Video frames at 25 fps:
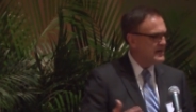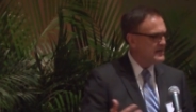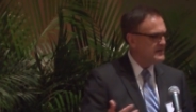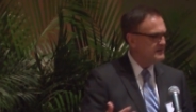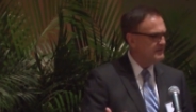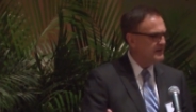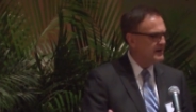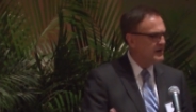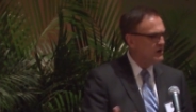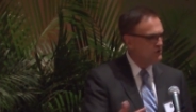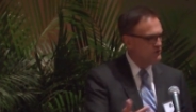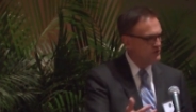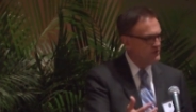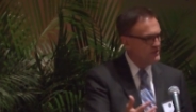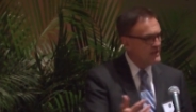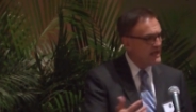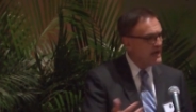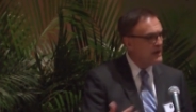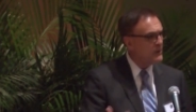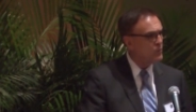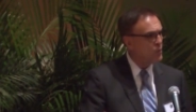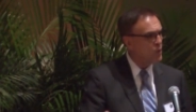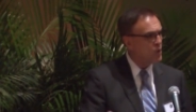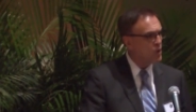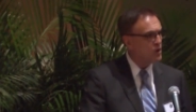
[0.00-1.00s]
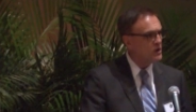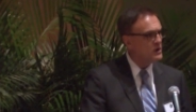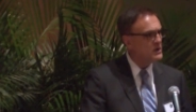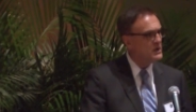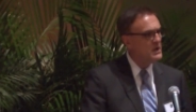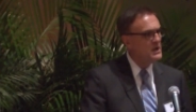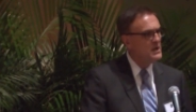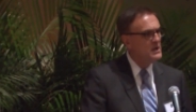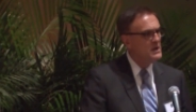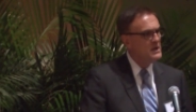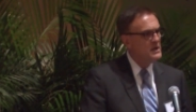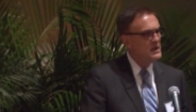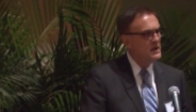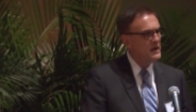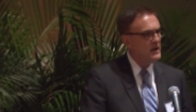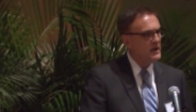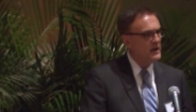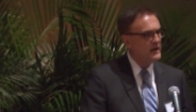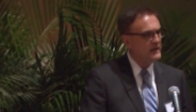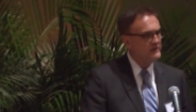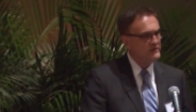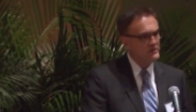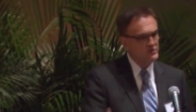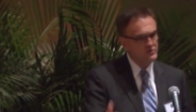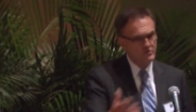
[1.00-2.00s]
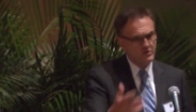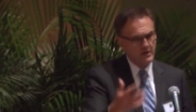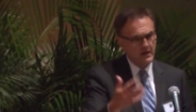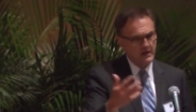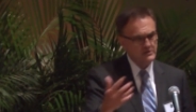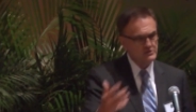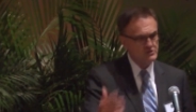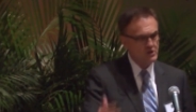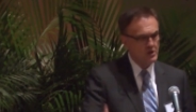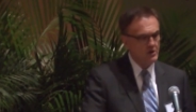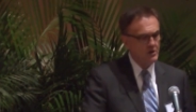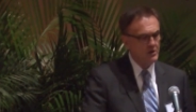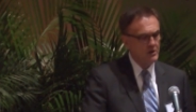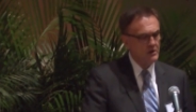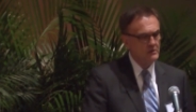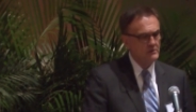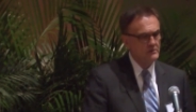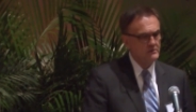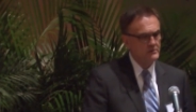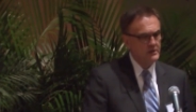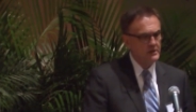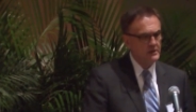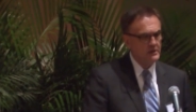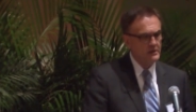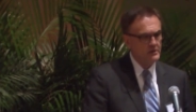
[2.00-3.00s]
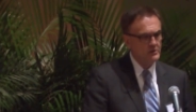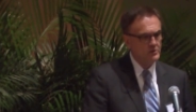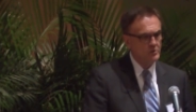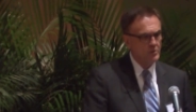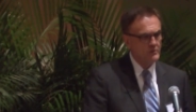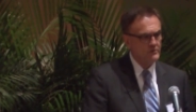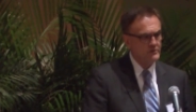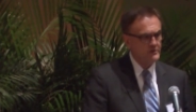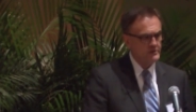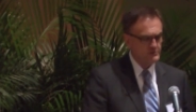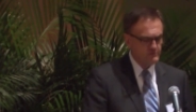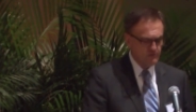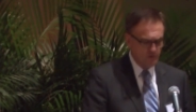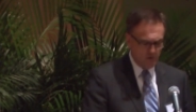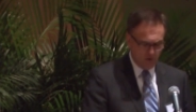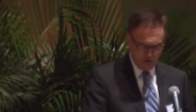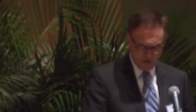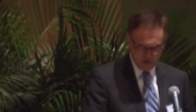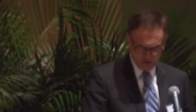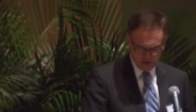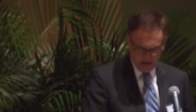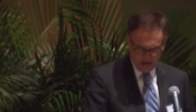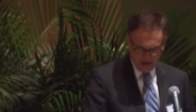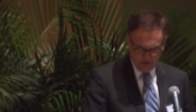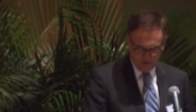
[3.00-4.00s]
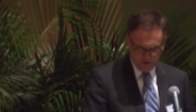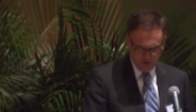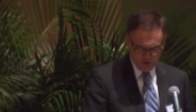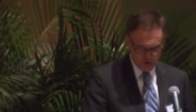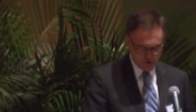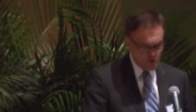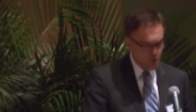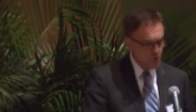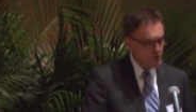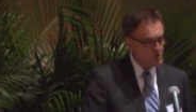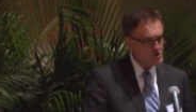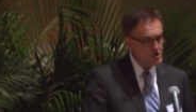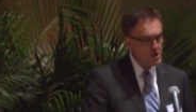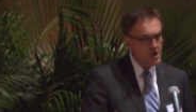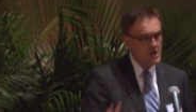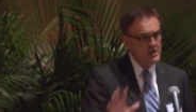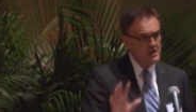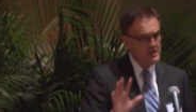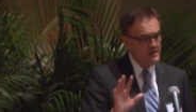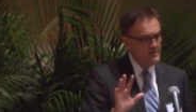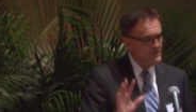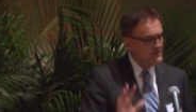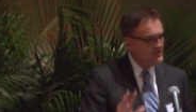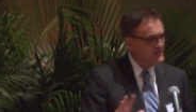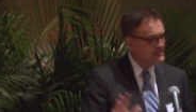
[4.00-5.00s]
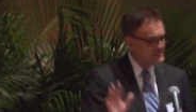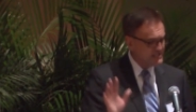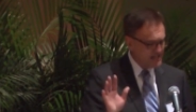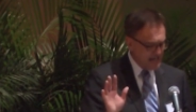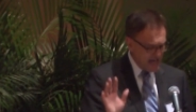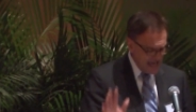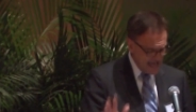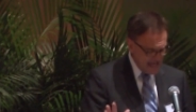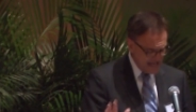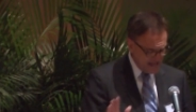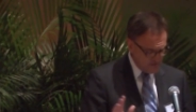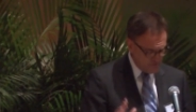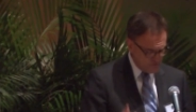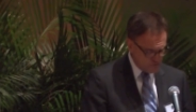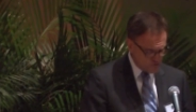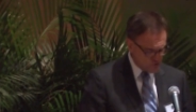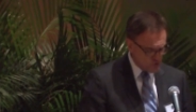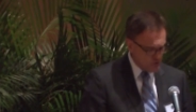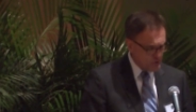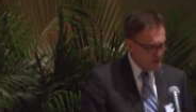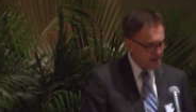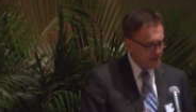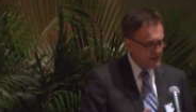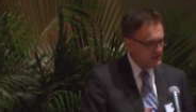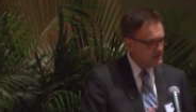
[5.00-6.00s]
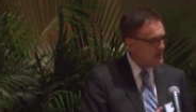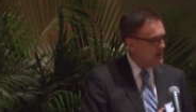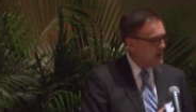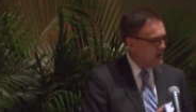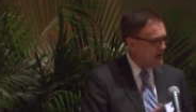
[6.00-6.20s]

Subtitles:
kind of health network, in this case along the Northeast Florida, Southeast Georgia. This kind of trend